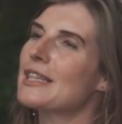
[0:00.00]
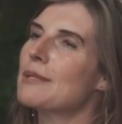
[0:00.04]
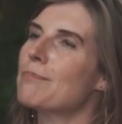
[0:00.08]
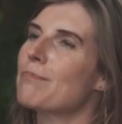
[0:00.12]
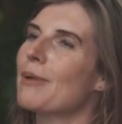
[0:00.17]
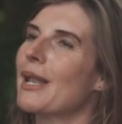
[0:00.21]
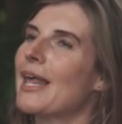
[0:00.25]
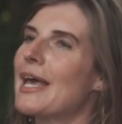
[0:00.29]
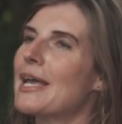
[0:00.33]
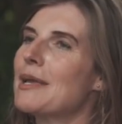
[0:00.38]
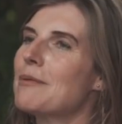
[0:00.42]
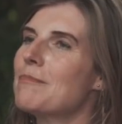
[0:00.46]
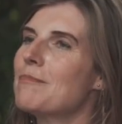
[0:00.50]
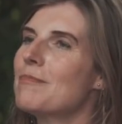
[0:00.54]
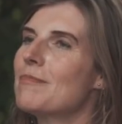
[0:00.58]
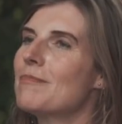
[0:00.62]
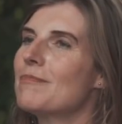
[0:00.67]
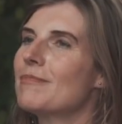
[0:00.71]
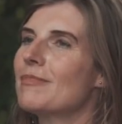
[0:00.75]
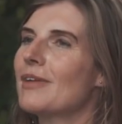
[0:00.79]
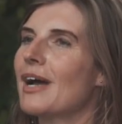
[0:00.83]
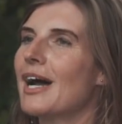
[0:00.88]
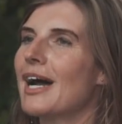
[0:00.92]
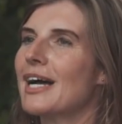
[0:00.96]
the blame
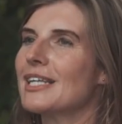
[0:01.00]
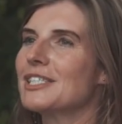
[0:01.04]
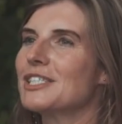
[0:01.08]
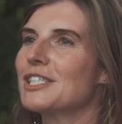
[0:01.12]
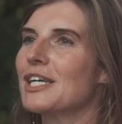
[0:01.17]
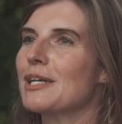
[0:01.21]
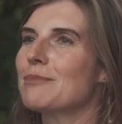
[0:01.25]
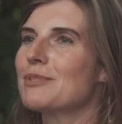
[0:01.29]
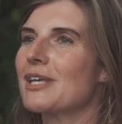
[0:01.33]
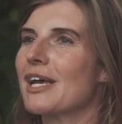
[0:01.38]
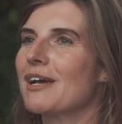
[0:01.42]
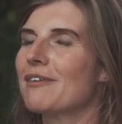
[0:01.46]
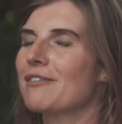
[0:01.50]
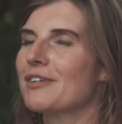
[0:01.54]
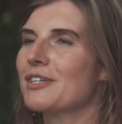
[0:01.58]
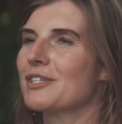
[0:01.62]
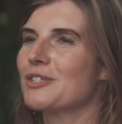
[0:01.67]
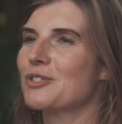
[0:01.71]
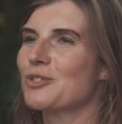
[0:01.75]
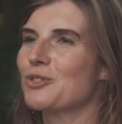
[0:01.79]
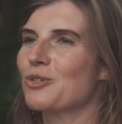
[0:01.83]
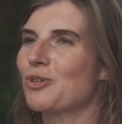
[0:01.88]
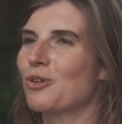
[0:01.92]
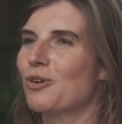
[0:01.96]
at James
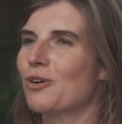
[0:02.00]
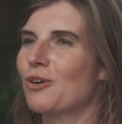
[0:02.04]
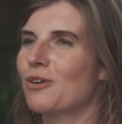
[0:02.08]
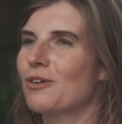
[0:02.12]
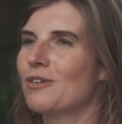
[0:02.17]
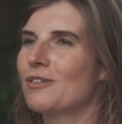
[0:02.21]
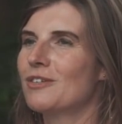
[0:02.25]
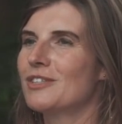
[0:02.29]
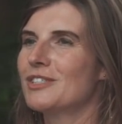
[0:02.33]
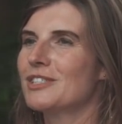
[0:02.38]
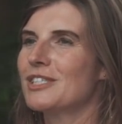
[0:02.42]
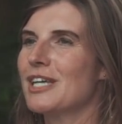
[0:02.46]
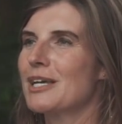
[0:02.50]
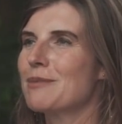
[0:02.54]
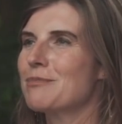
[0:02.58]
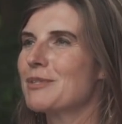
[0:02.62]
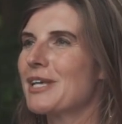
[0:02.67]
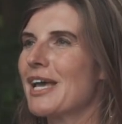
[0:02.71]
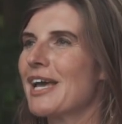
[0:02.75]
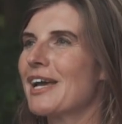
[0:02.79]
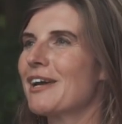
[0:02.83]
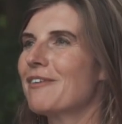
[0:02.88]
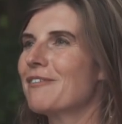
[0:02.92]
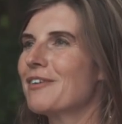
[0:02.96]
Herriot's door. James
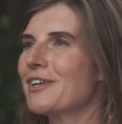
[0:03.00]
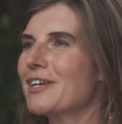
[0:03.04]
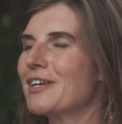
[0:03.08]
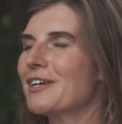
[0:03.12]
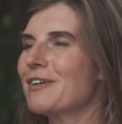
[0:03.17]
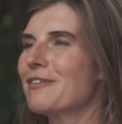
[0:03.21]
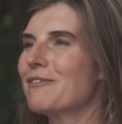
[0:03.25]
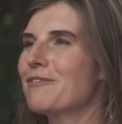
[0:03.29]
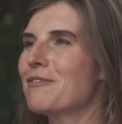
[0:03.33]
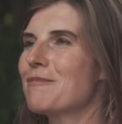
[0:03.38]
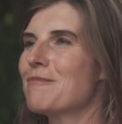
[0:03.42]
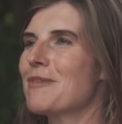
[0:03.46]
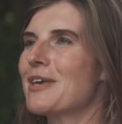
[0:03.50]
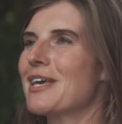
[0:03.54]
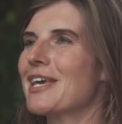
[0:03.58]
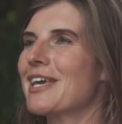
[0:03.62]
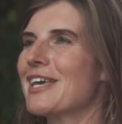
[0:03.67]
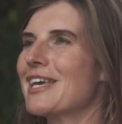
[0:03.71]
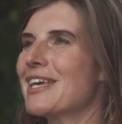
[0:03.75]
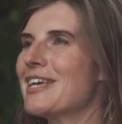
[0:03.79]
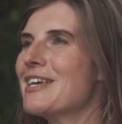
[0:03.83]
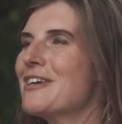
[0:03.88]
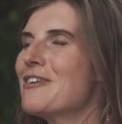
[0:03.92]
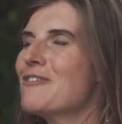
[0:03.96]
Herriot, for
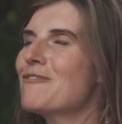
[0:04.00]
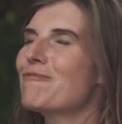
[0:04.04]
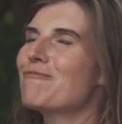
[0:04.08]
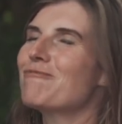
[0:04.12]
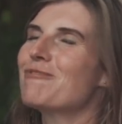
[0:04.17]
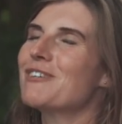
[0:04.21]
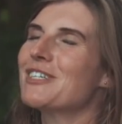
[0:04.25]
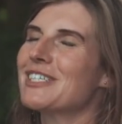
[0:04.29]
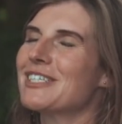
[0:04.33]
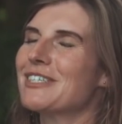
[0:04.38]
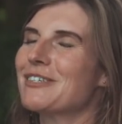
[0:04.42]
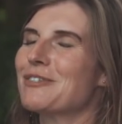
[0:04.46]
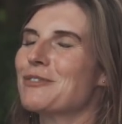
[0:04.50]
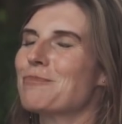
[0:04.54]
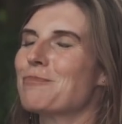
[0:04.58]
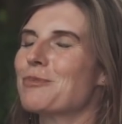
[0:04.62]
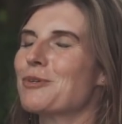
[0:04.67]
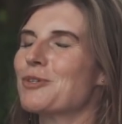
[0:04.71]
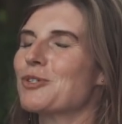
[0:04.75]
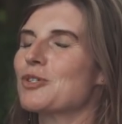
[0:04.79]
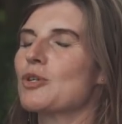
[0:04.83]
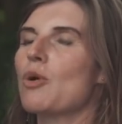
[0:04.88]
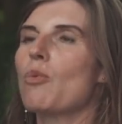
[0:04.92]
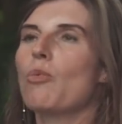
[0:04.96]
me, reading those books,